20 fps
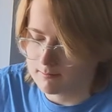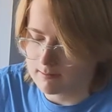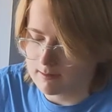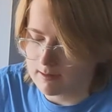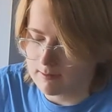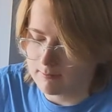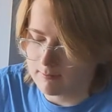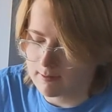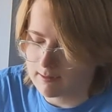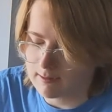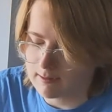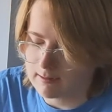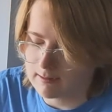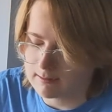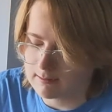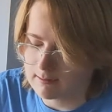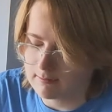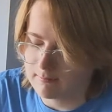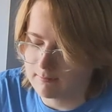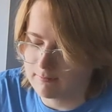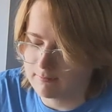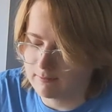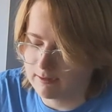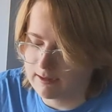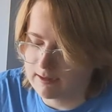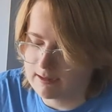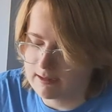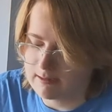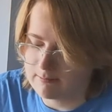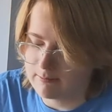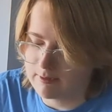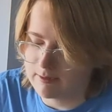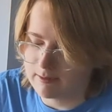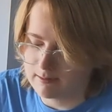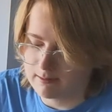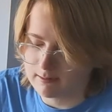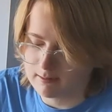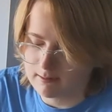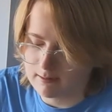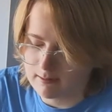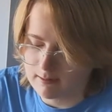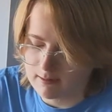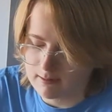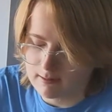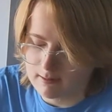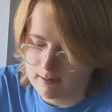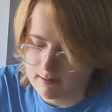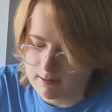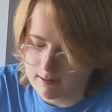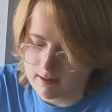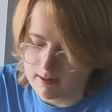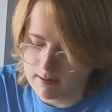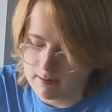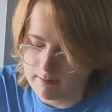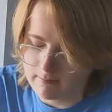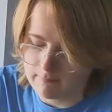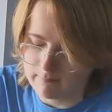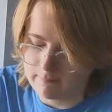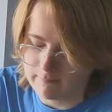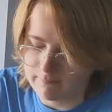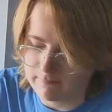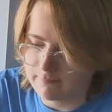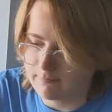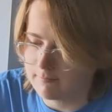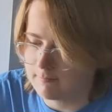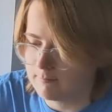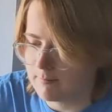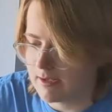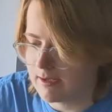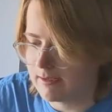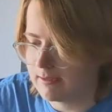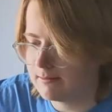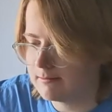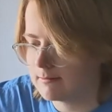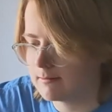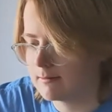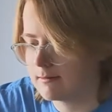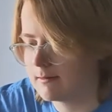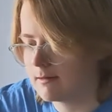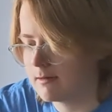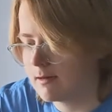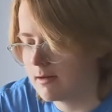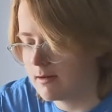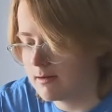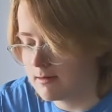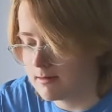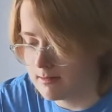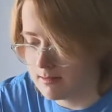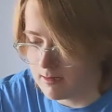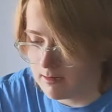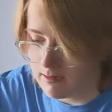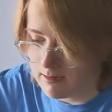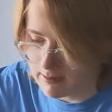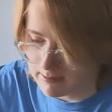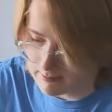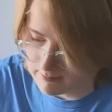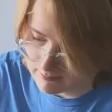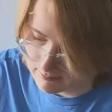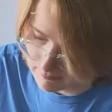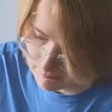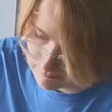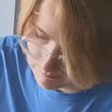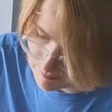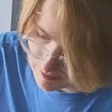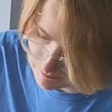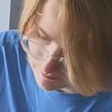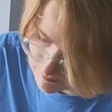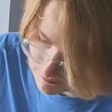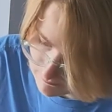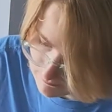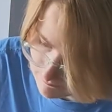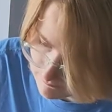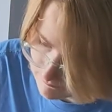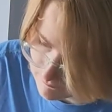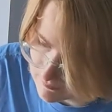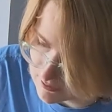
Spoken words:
Okay, we're gonna get the flaky bit of paint, not on the pumpkin.